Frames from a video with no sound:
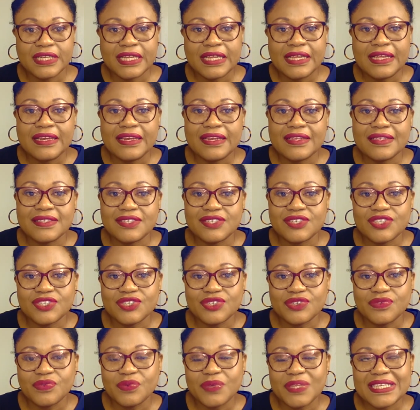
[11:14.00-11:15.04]
Let's start
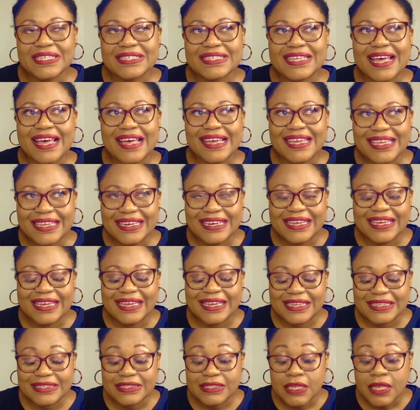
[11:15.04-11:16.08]
off with his
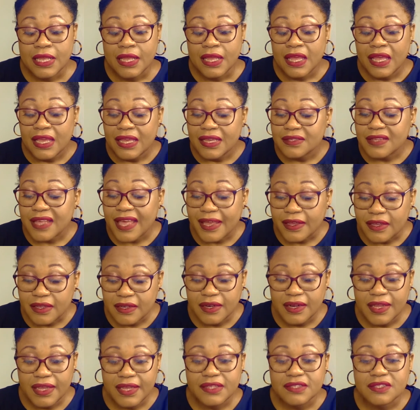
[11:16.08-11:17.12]
accolades. His
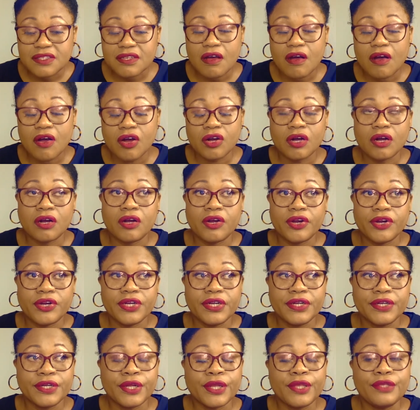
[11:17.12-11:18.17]
accolades are
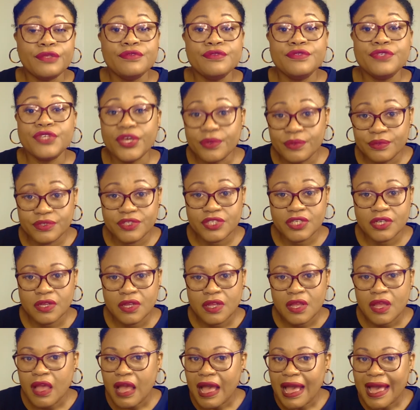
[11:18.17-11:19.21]
huge.
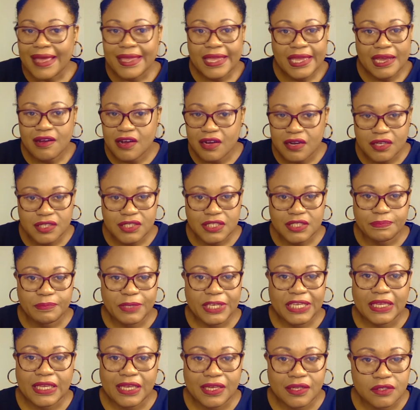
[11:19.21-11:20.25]
I can't
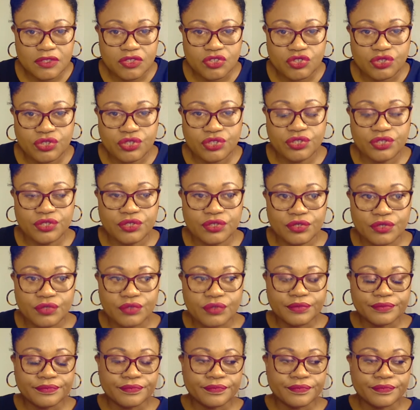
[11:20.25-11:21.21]
begin to